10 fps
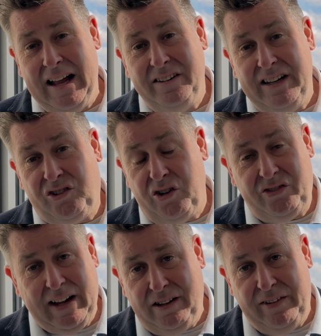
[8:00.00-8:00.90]
it's got a
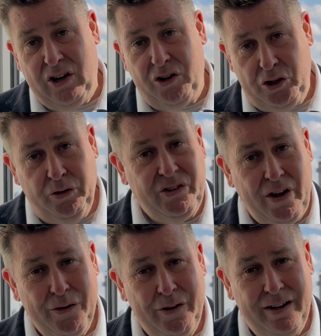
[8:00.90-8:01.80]
state-of-the-art youth
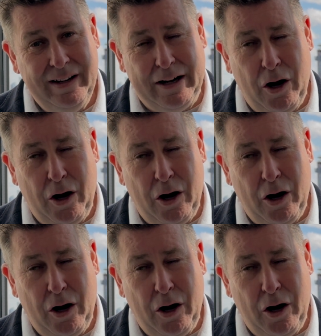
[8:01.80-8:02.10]
zone. It